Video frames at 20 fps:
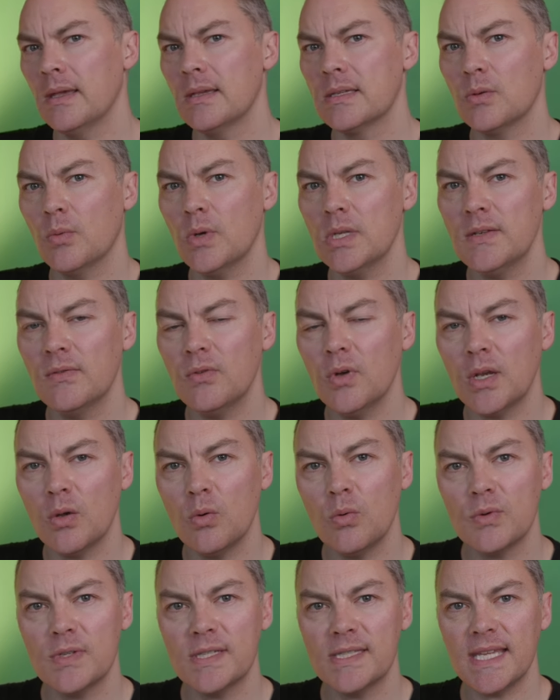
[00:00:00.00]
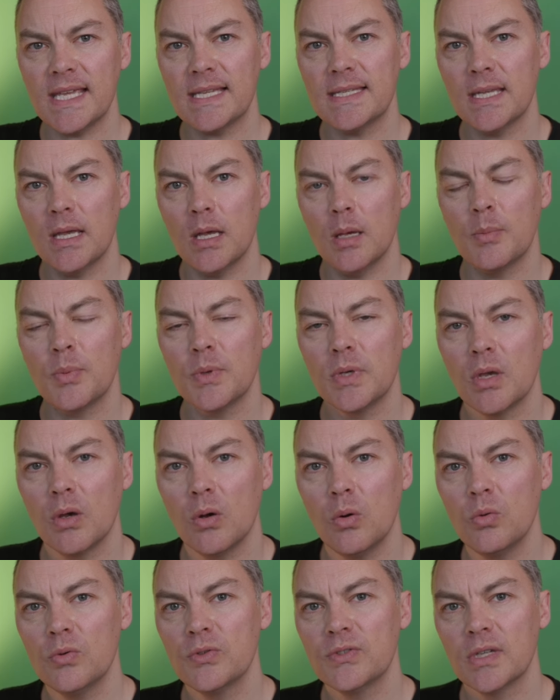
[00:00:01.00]
So once you've got it all set up, you're
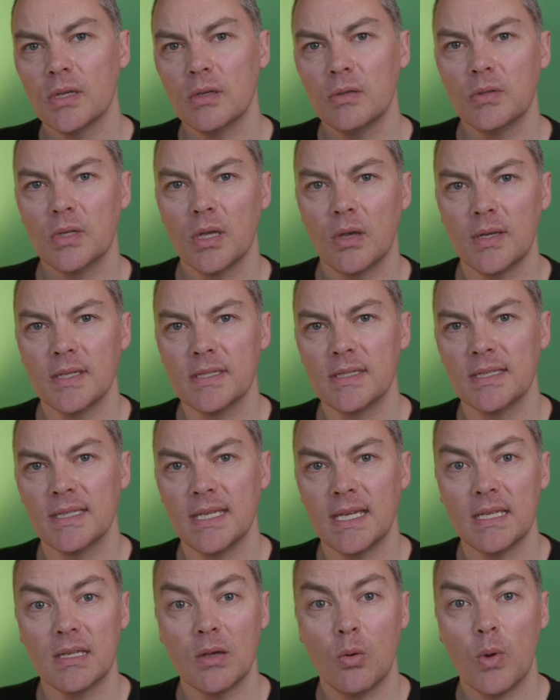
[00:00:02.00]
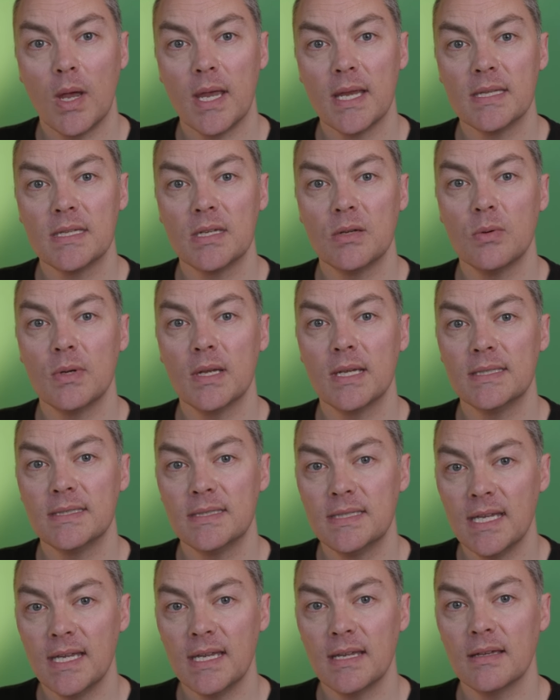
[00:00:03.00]
also going to need a way to
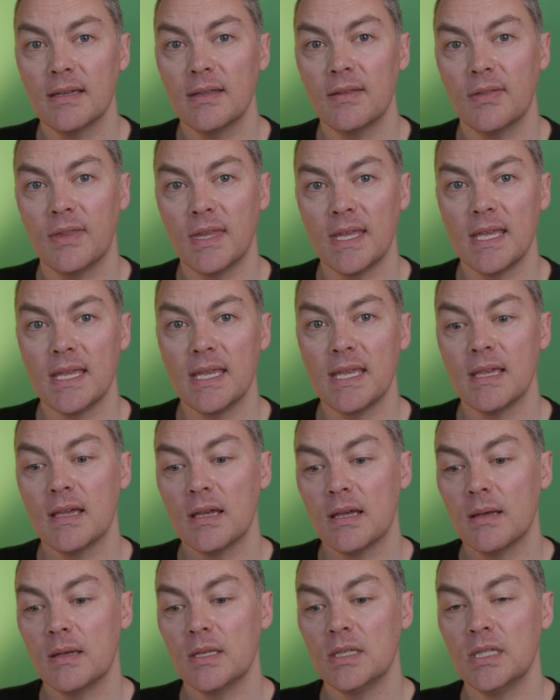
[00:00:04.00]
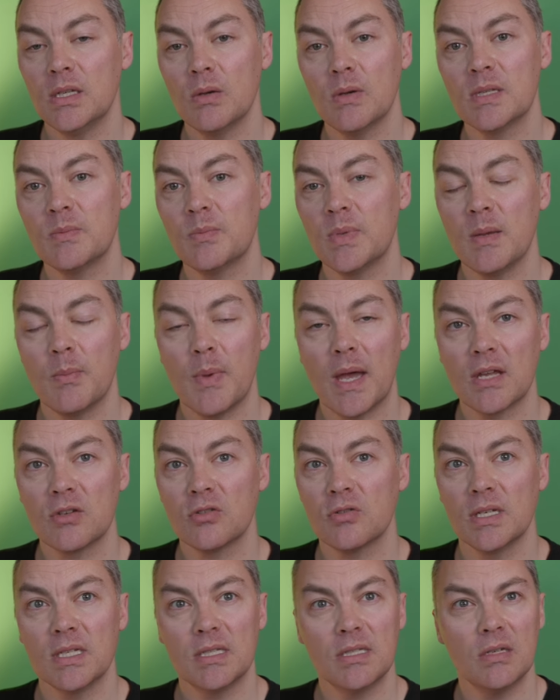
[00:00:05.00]
adhere the USB
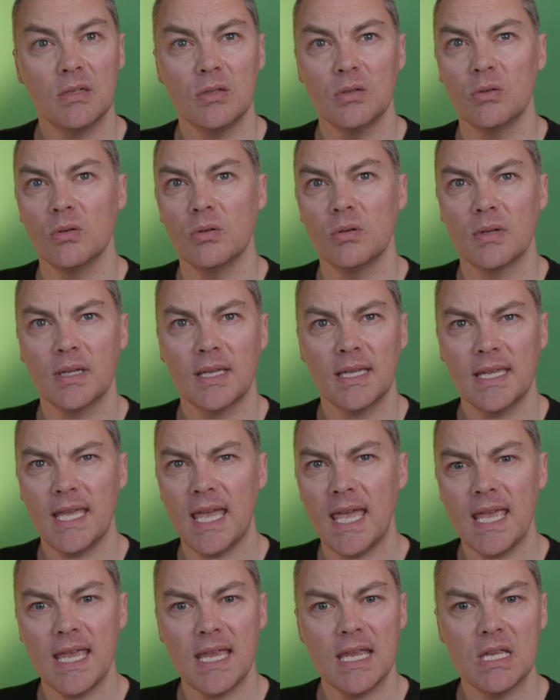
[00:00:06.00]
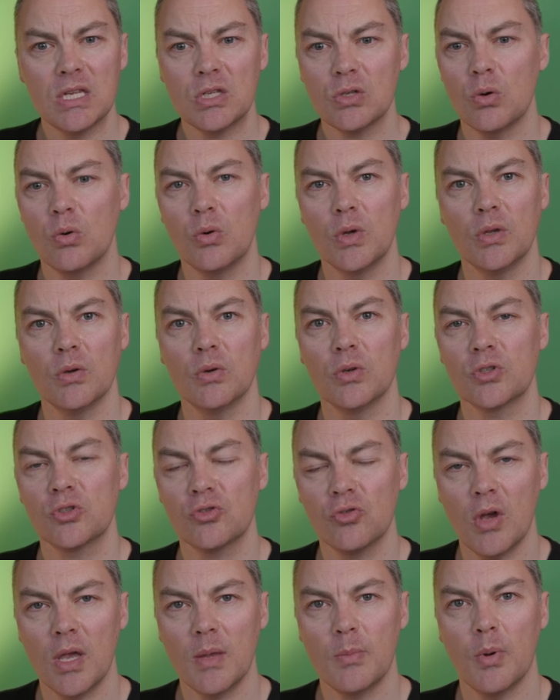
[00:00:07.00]
battery to your cage or your
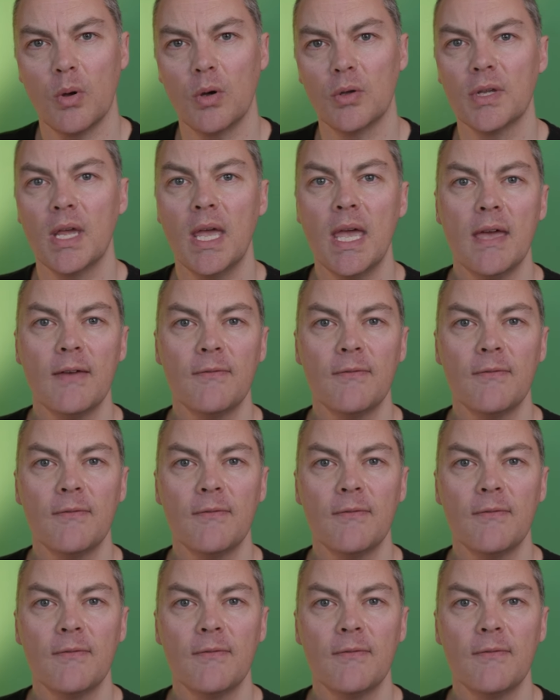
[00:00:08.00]
tripod.